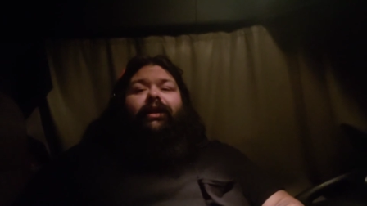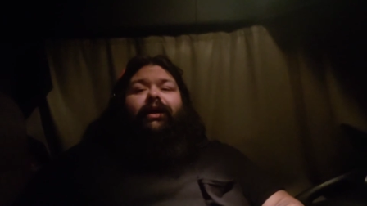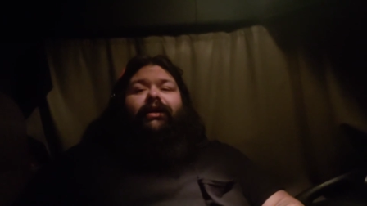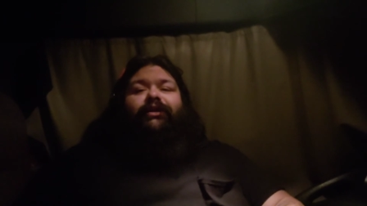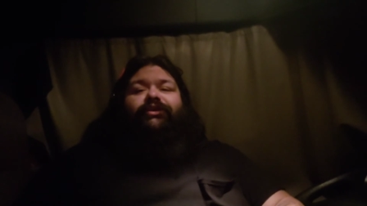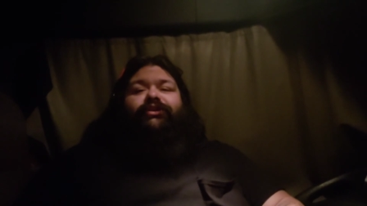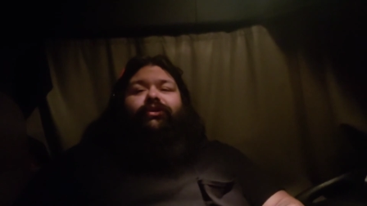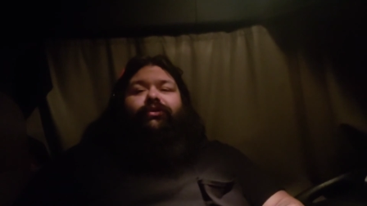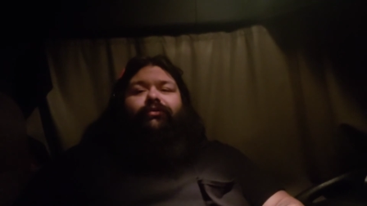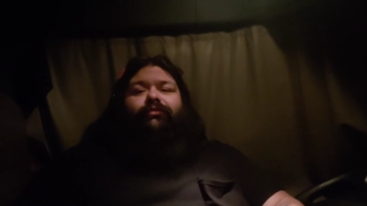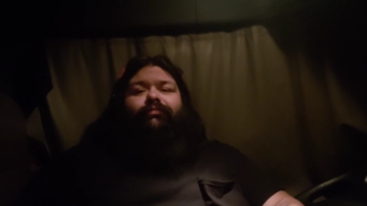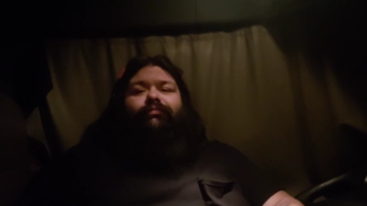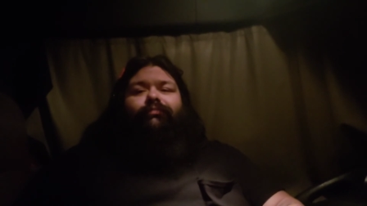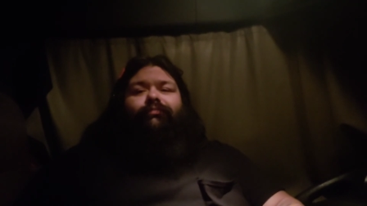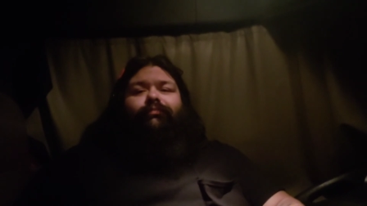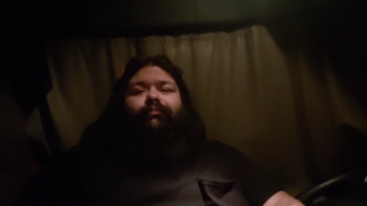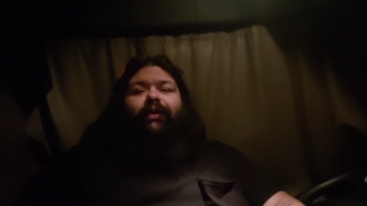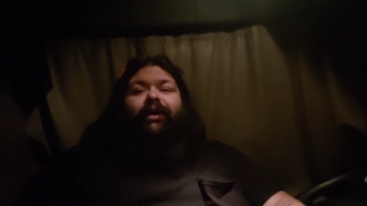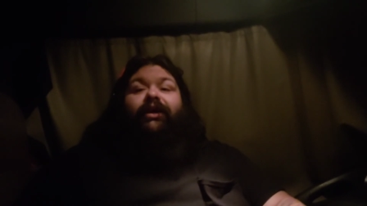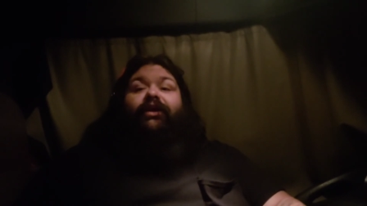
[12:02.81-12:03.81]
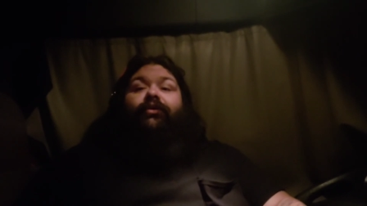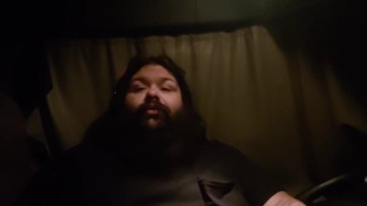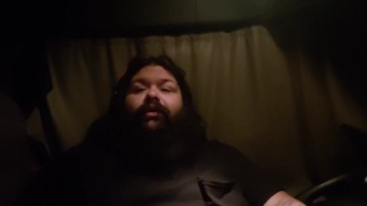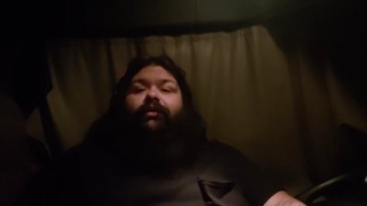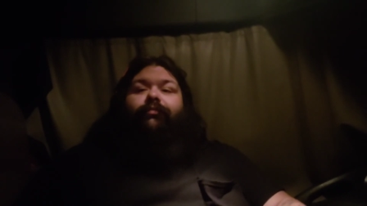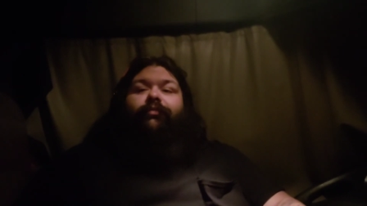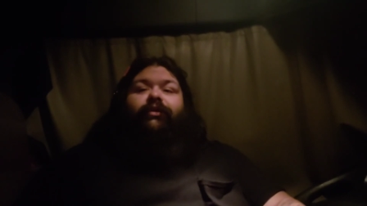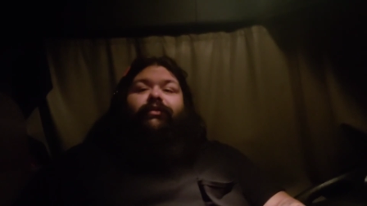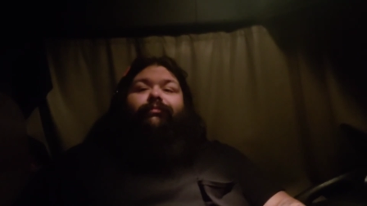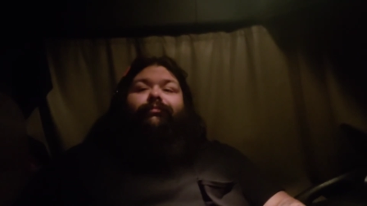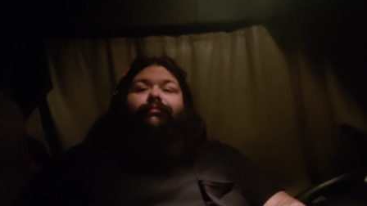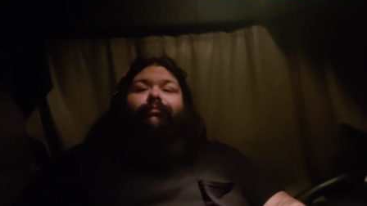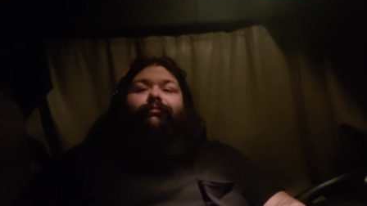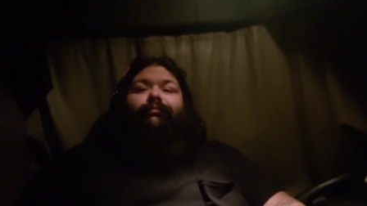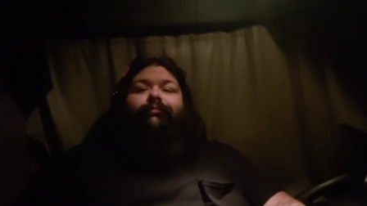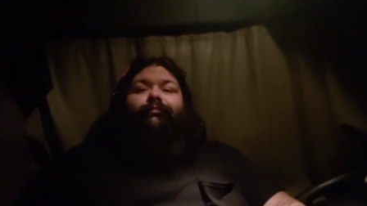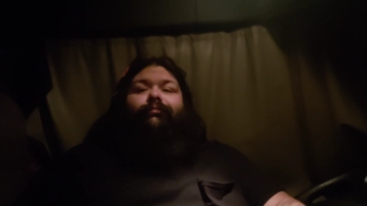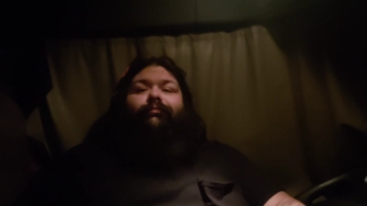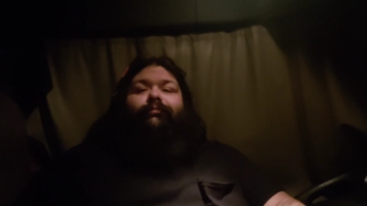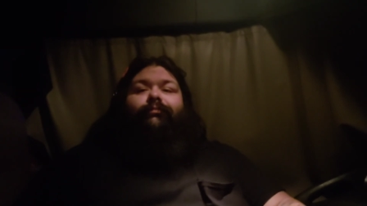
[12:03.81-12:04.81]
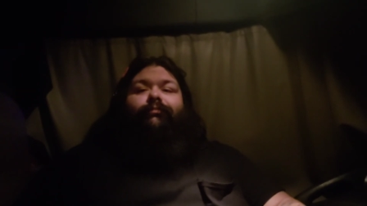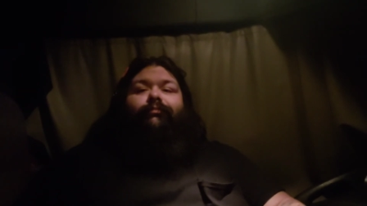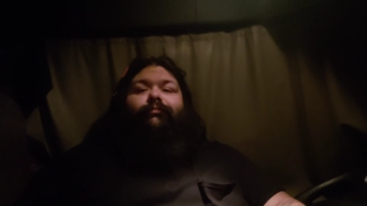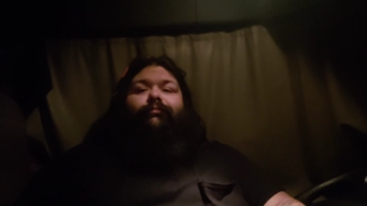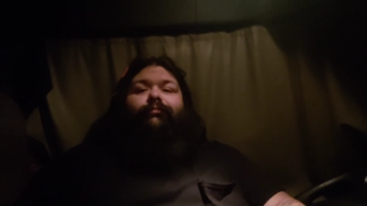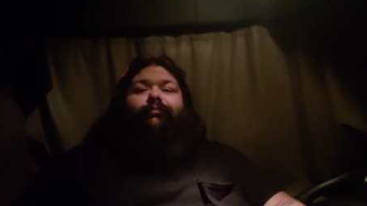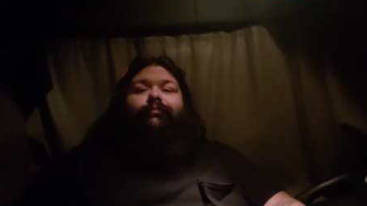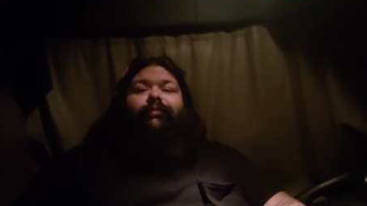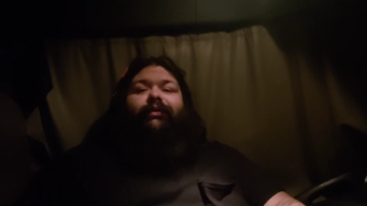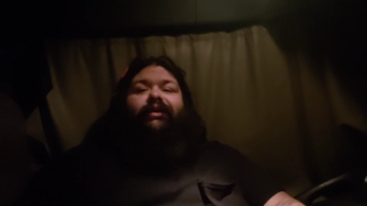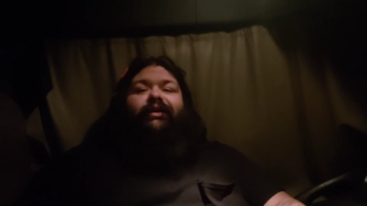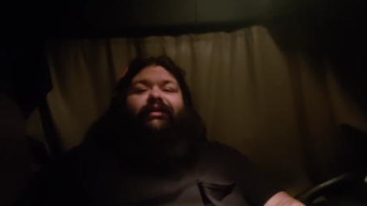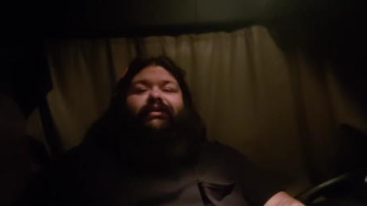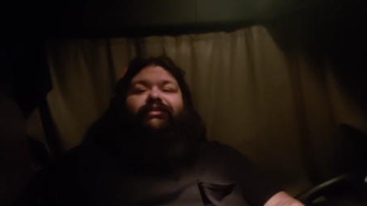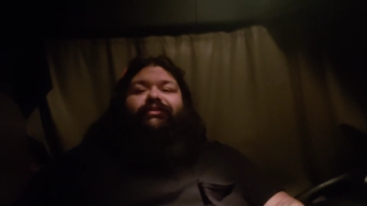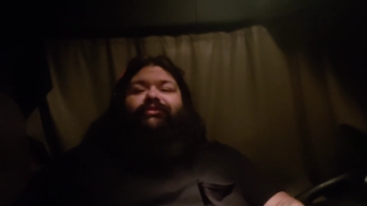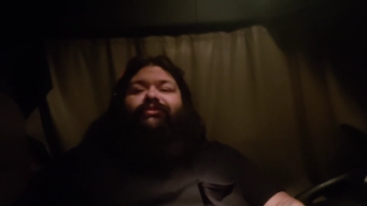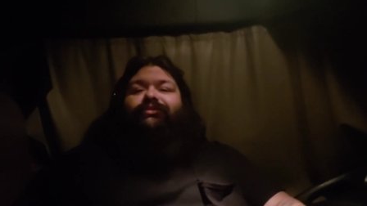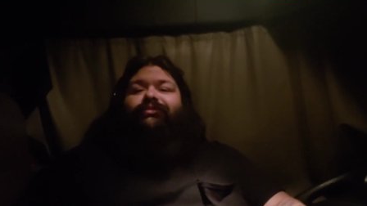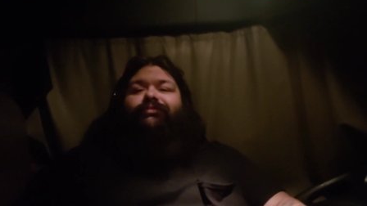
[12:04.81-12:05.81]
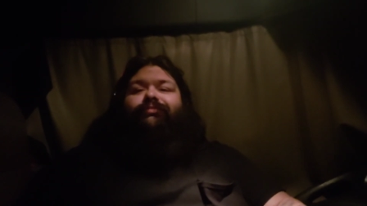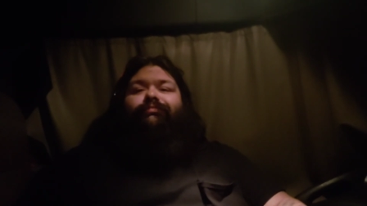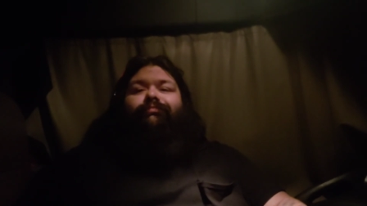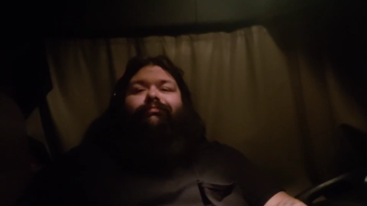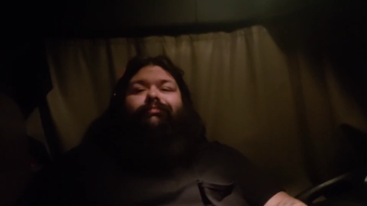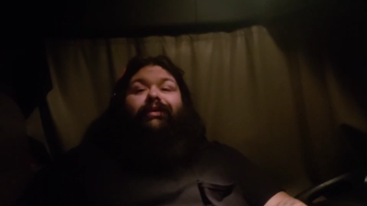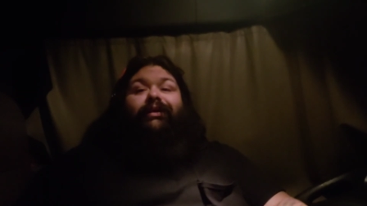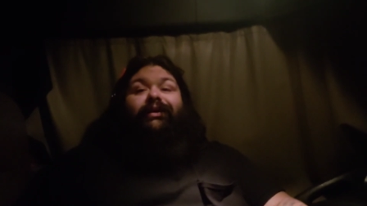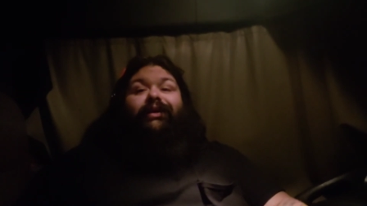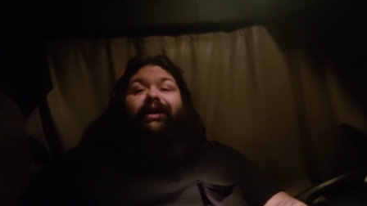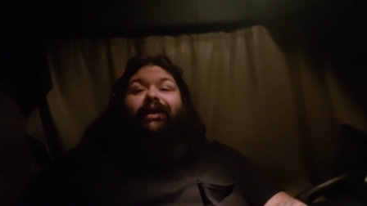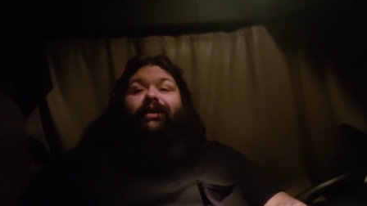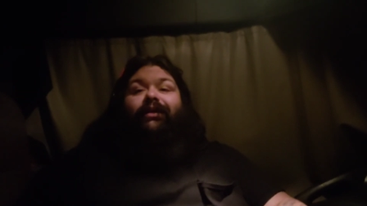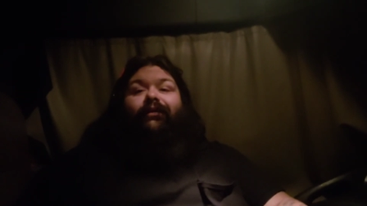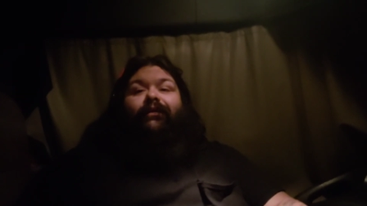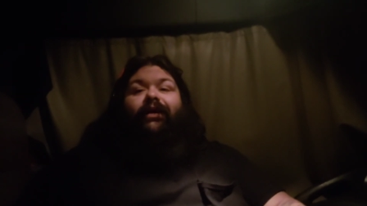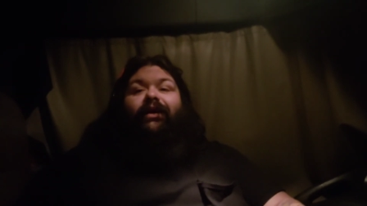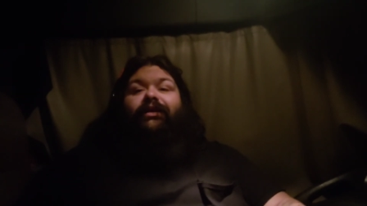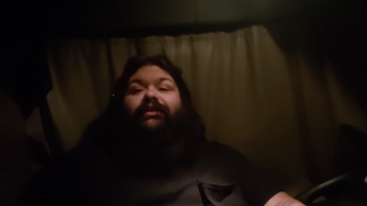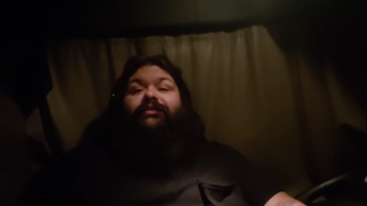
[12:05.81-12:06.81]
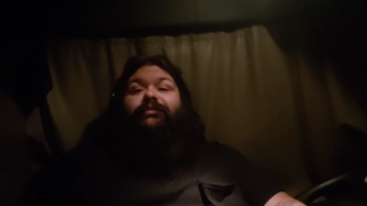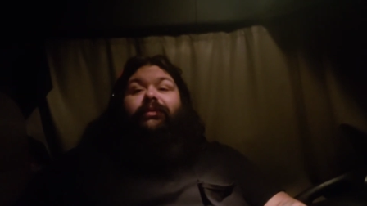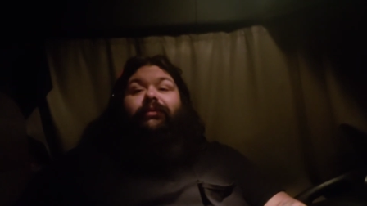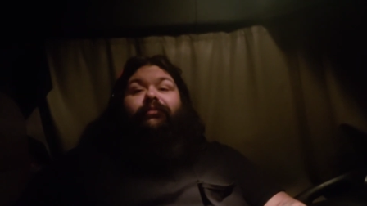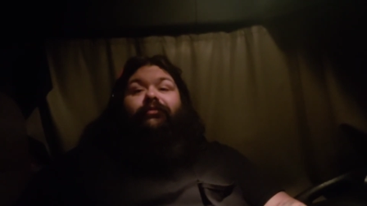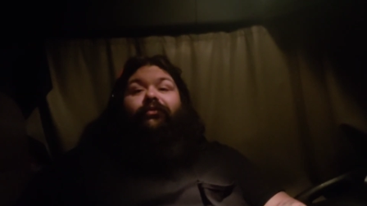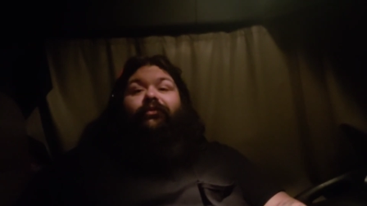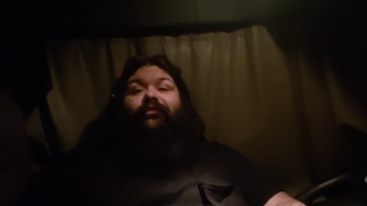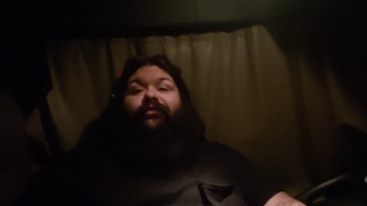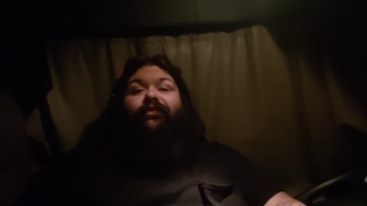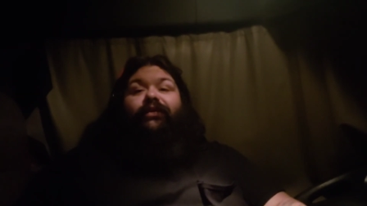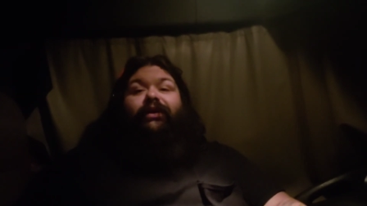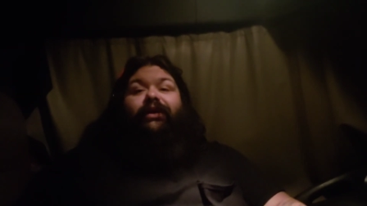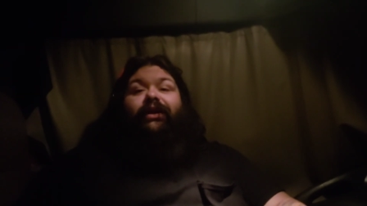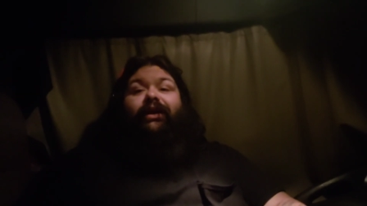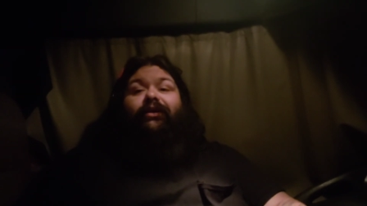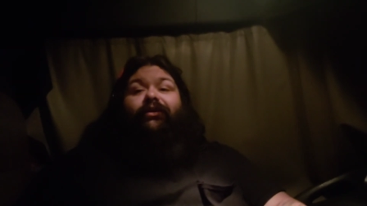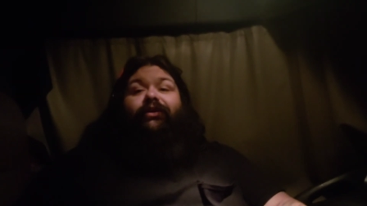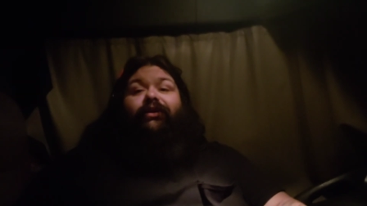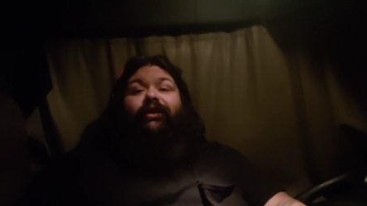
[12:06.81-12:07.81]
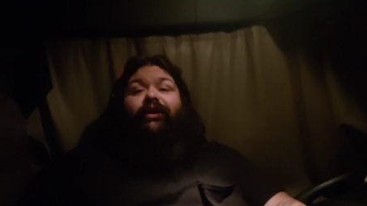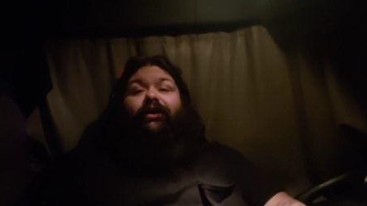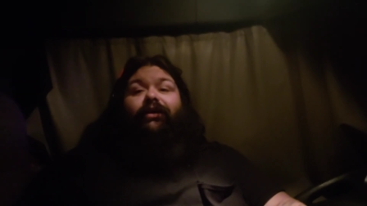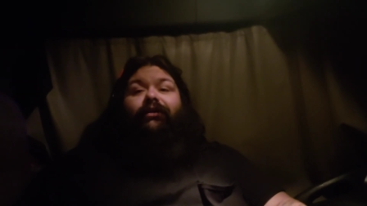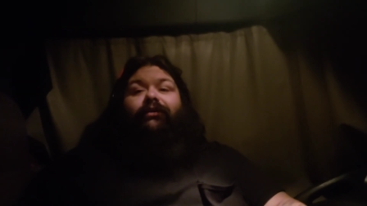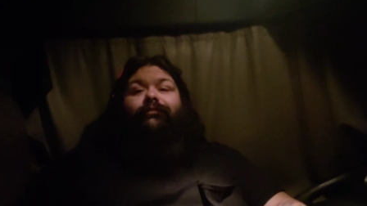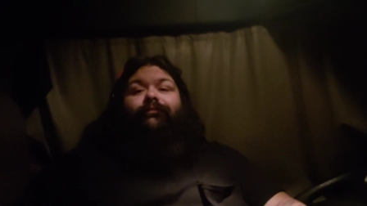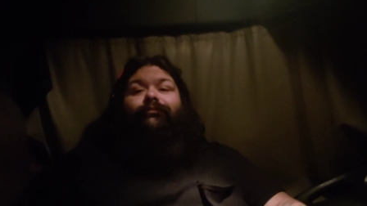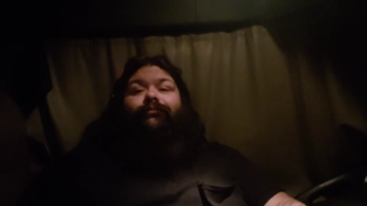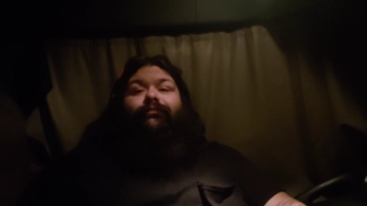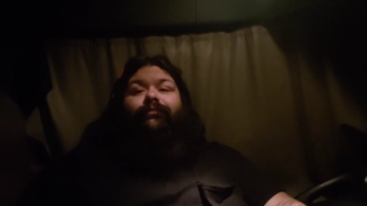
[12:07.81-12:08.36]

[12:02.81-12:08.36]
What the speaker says: I showed my equipment because, again, a lot of these people who are freaking out are young.